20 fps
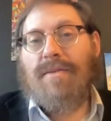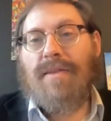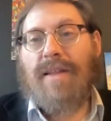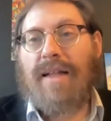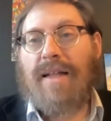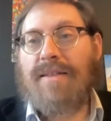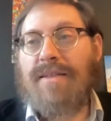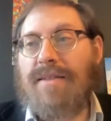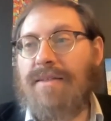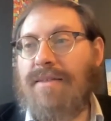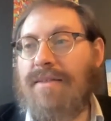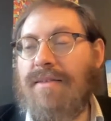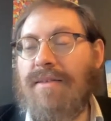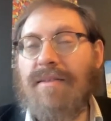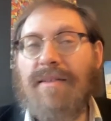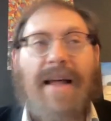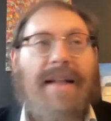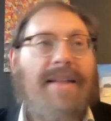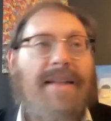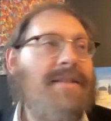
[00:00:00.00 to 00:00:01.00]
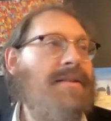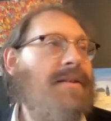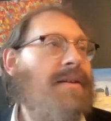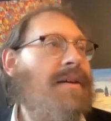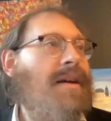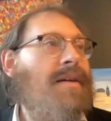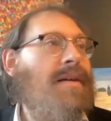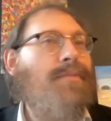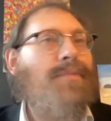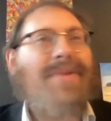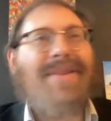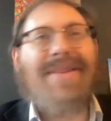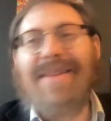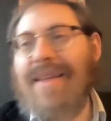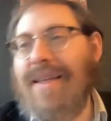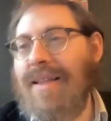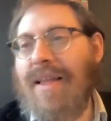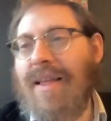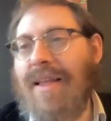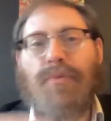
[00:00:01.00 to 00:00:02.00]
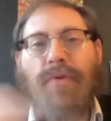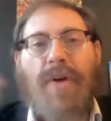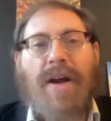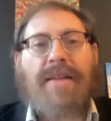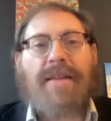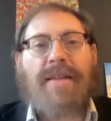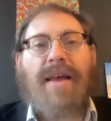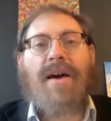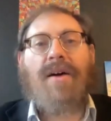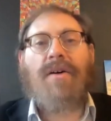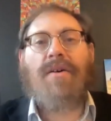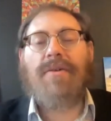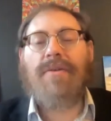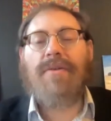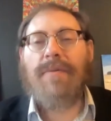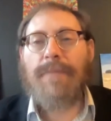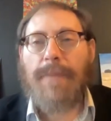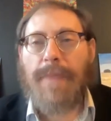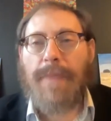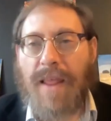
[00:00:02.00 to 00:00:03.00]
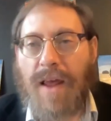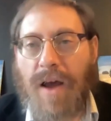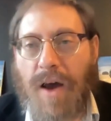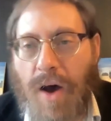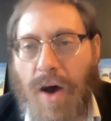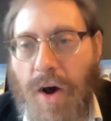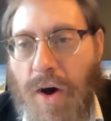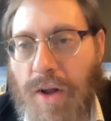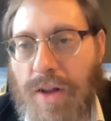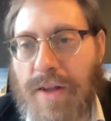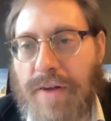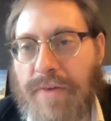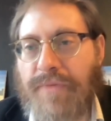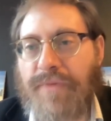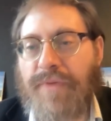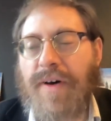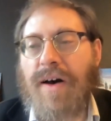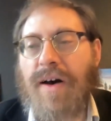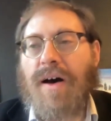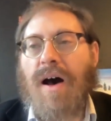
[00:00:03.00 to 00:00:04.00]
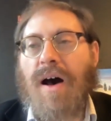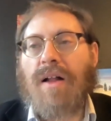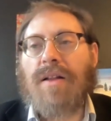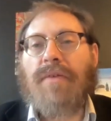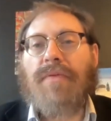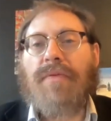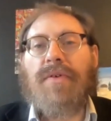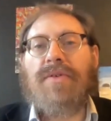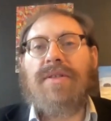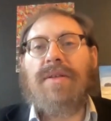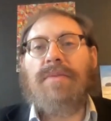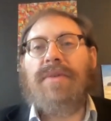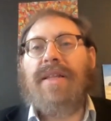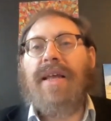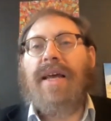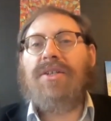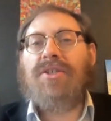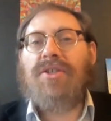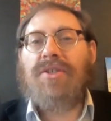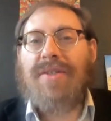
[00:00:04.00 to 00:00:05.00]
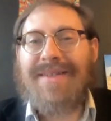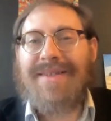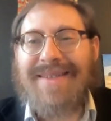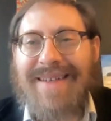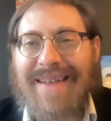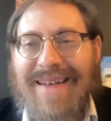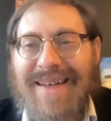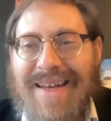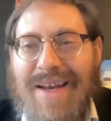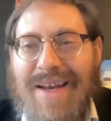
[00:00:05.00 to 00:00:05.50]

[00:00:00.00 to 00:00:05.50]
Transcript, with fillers: let's let's completely break down all of uh, all of those limitations.